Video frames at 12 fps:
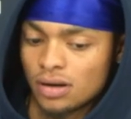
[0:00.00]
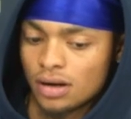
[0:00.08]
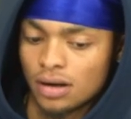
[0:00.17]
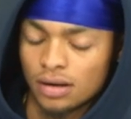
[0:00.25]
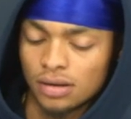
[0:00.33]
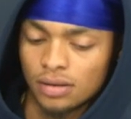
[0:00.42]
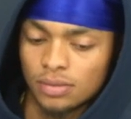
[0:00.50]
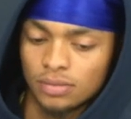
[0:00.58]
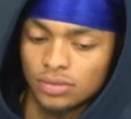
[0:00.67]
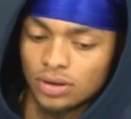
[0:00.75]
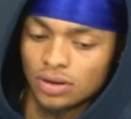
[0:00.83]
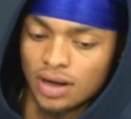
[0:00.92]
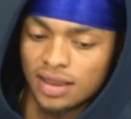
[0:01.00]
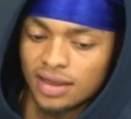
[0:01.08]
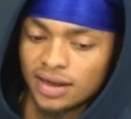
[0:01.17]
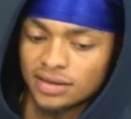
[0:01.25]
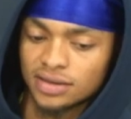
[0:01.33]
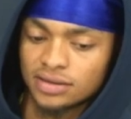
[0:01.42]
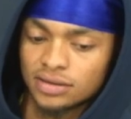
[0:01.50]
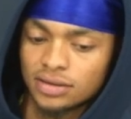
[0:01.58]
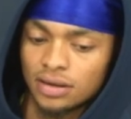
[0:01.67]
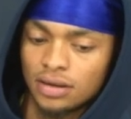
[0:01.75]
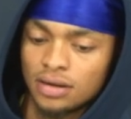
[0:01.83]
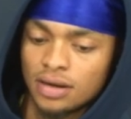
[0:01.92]
I think it just
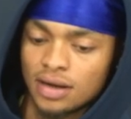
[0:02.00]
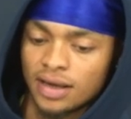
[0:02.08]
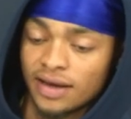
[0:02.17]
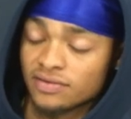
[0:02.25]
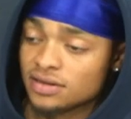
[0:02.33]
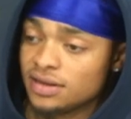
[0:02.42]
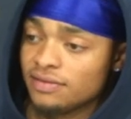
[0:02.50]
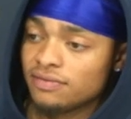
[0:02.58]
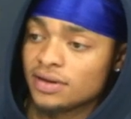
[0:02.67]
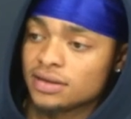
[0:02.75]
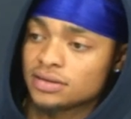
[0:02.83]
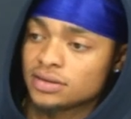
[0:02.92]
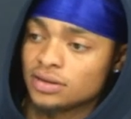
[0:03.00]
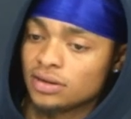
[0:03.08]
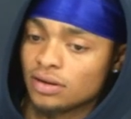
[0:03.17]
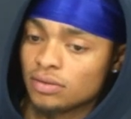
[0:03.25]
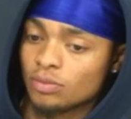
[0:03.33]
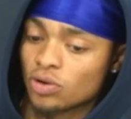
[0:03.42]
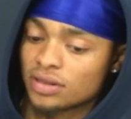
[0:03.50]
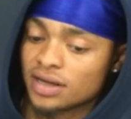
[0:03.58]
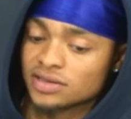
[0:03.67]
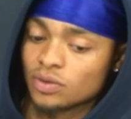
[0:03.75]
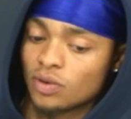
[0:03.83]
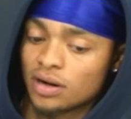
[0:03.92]
gives the defense, more
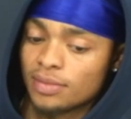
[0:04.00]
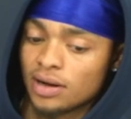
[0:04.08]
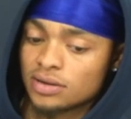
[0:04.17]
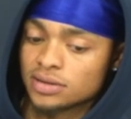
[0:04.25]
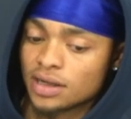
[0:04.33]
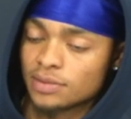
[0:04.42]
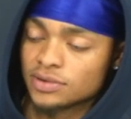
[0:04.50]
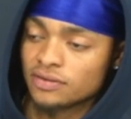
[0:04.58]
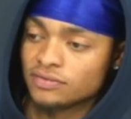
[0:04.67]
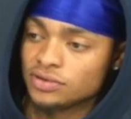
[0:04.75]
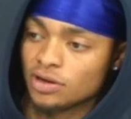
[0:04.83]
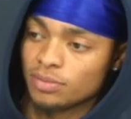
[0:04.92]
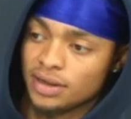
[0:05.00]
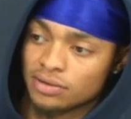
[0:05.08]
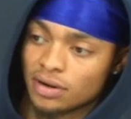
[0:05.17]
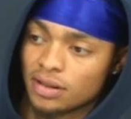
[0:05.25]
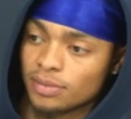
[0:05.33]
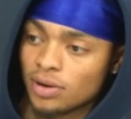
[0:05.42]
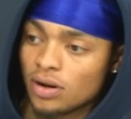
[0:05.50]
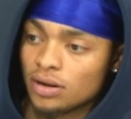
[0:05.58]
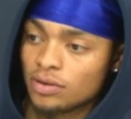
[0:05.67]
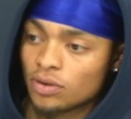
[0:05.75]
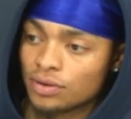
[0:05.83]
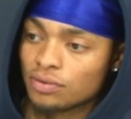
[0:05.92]
things to worry about in terms of, me running the ball
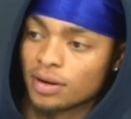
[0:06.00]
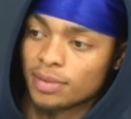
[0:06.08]
or the running